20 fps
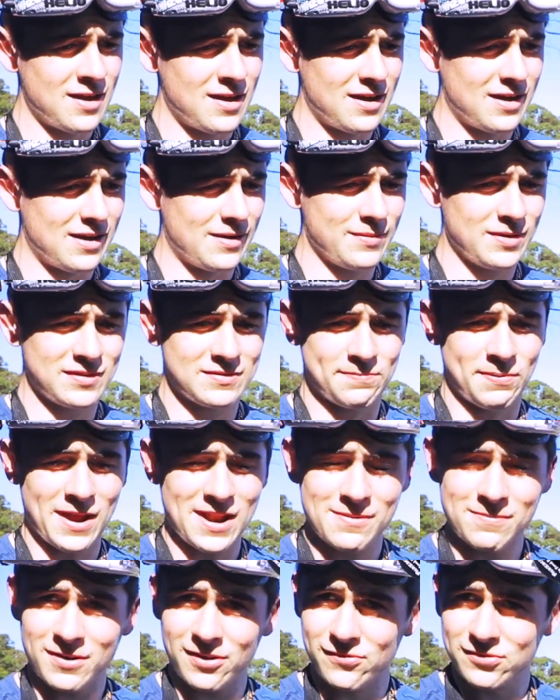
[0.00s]
It's
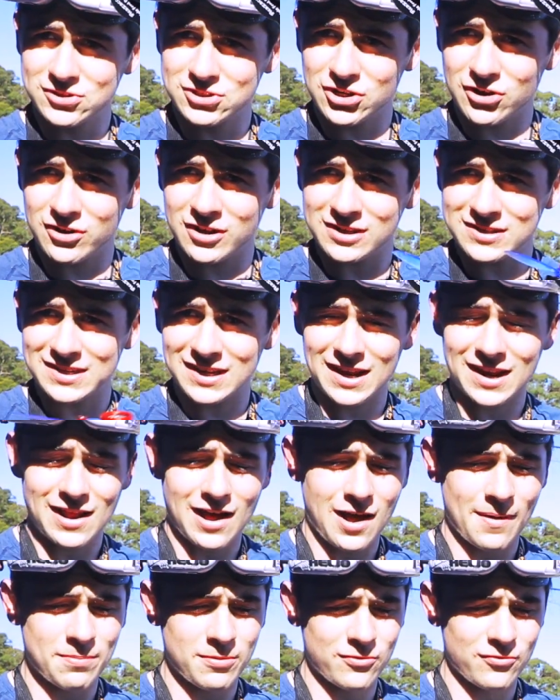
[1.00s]
been a bit of a journey to get it
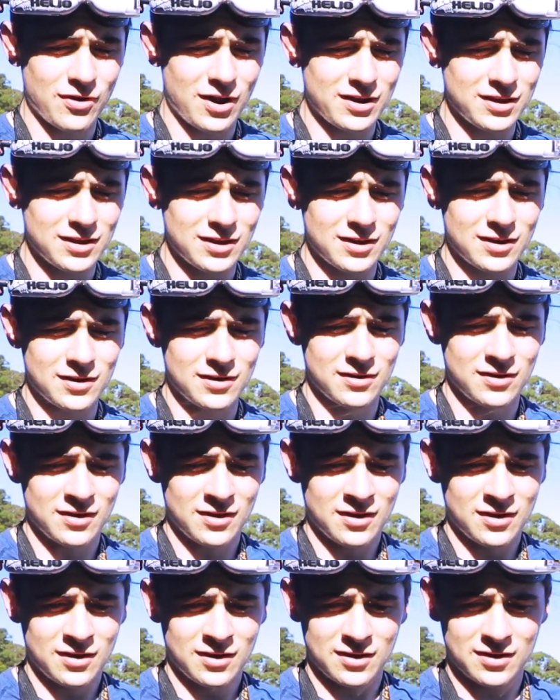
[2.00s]
up and running
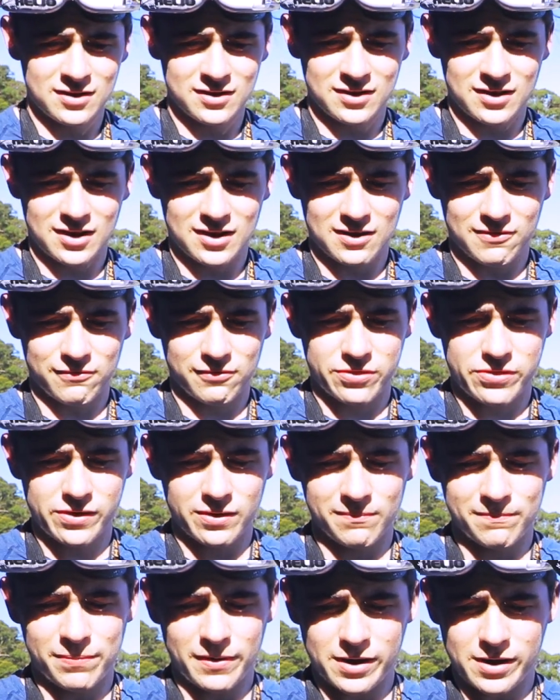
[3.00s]
and
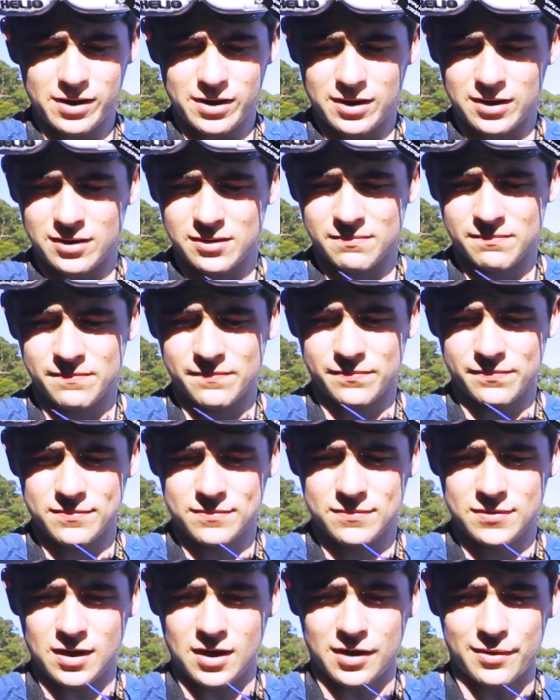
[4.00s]
everything, but
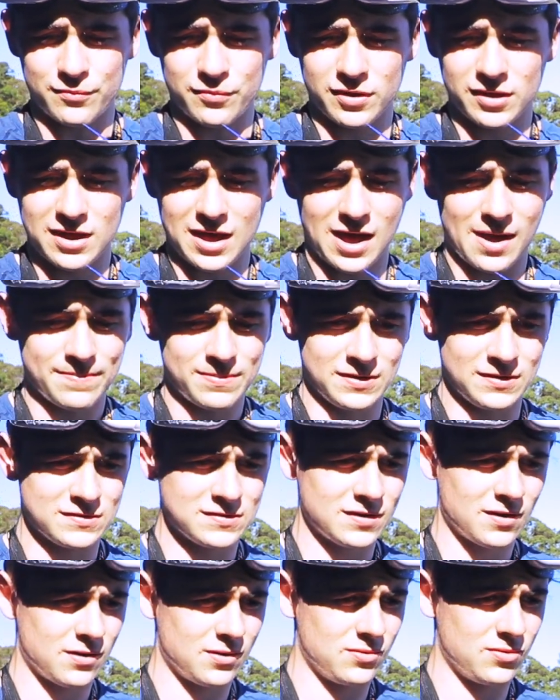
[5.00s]
yeah, I'm really happy.
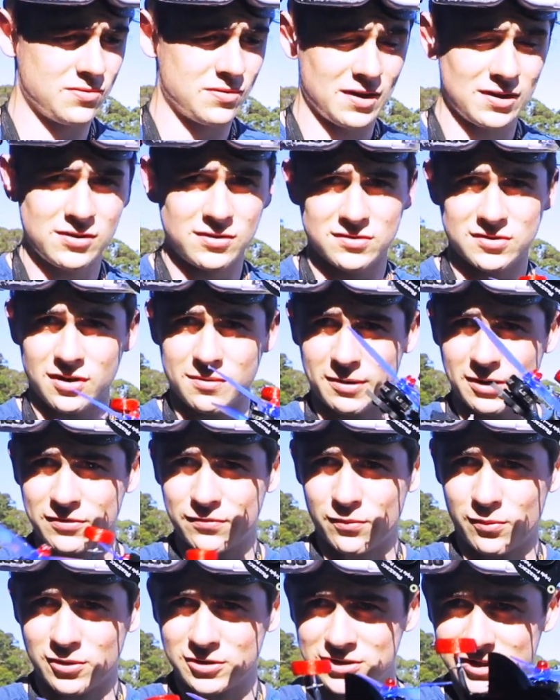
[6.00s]
So thank you so much
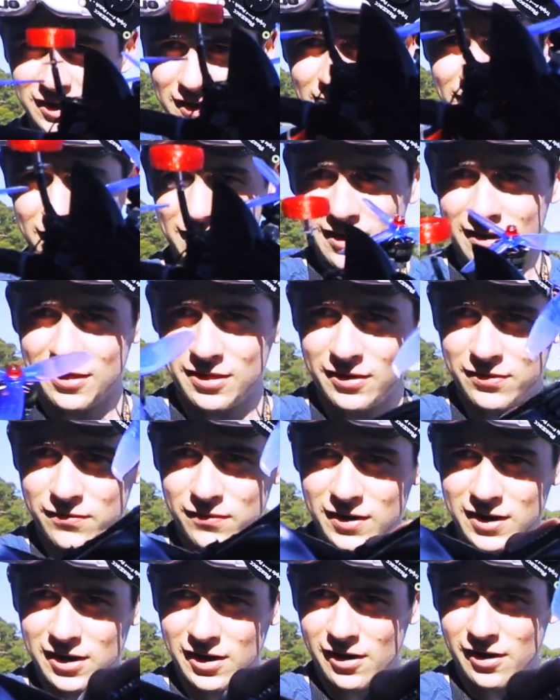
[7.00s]
for watching this
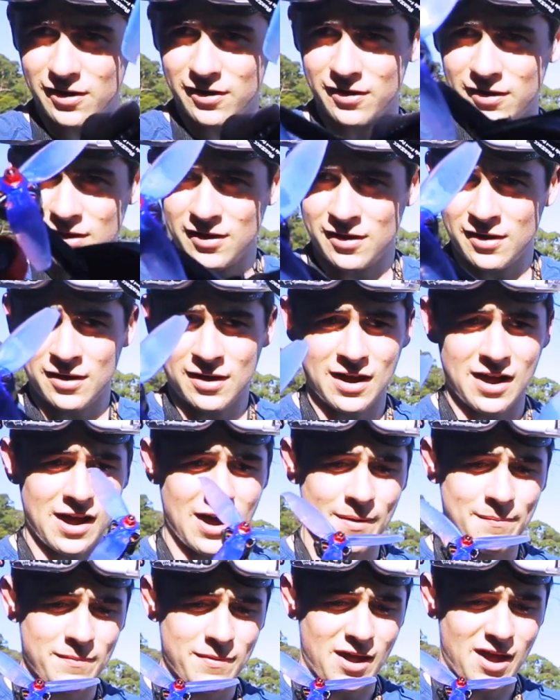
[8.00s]
video.
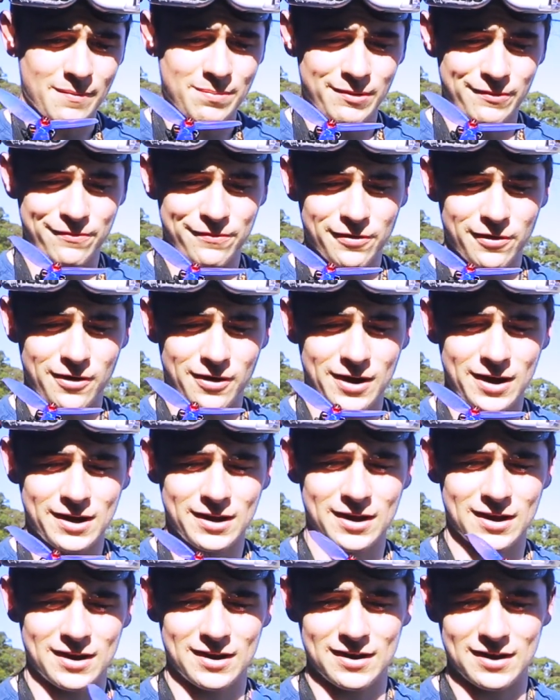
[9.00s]
Happy
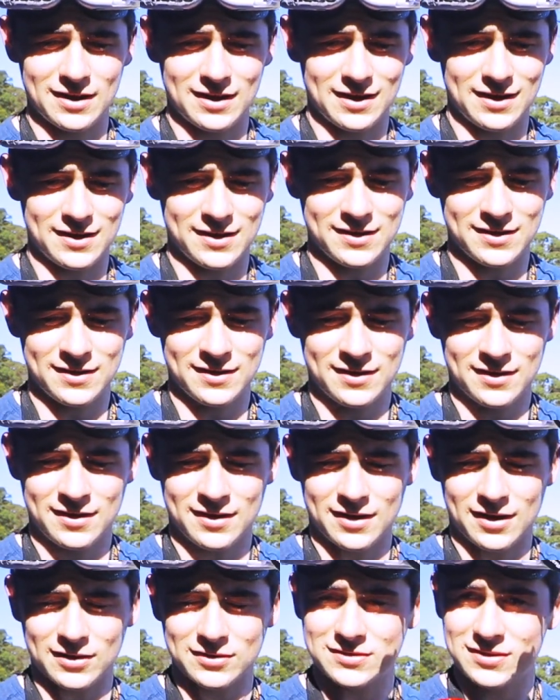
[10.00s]
flying, and
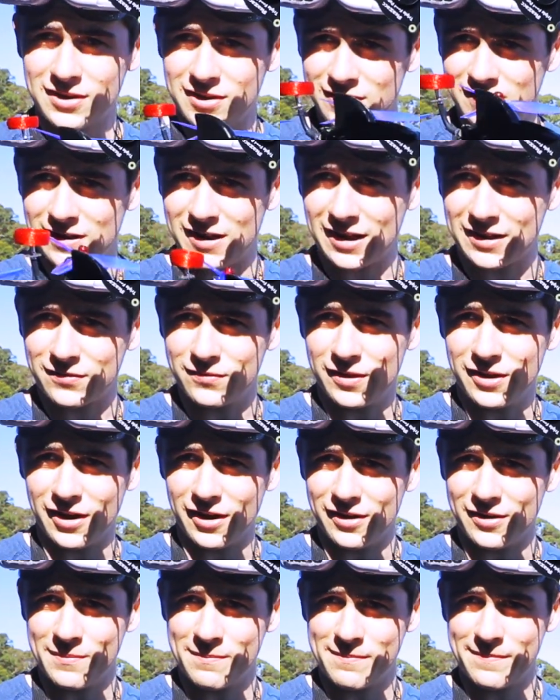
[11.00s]
I'll see you in the next
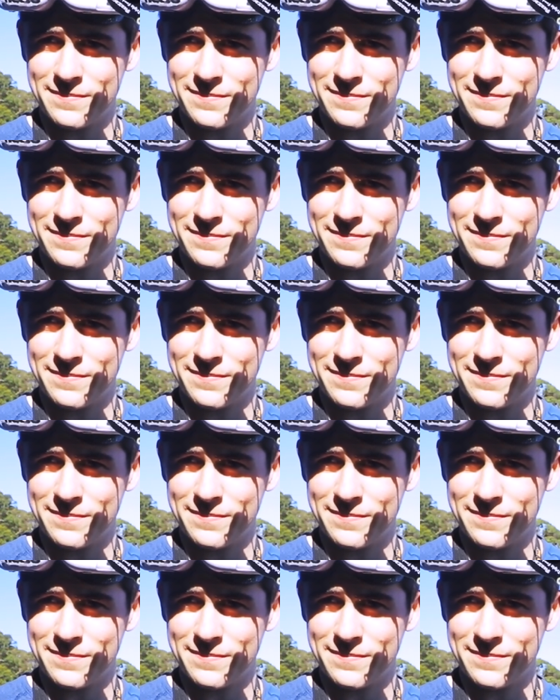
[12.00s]
video.